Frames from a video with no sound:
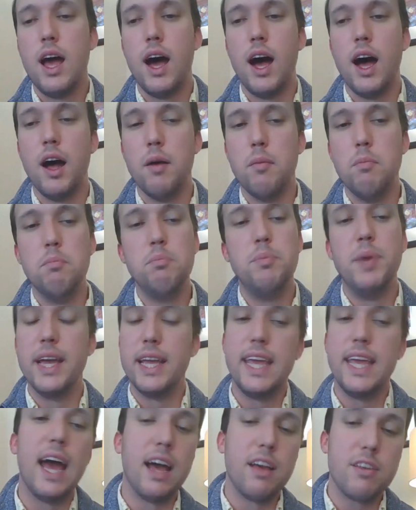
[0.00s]
But
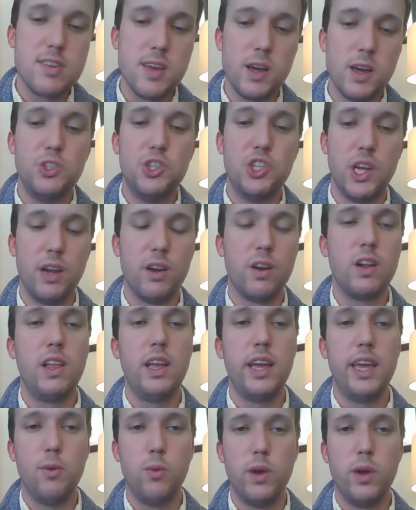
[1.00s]
yeah, so
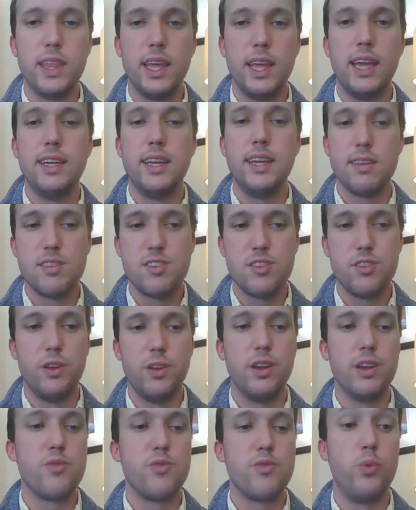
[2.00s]
generally with Indian
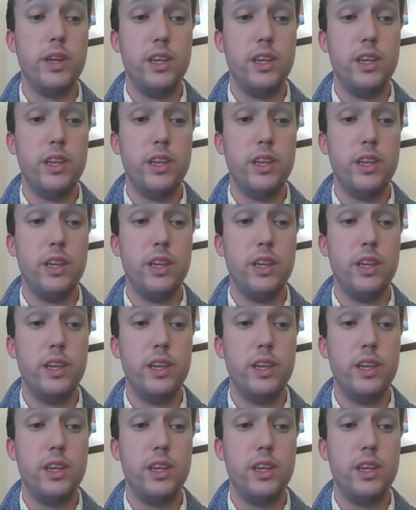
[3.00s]
students,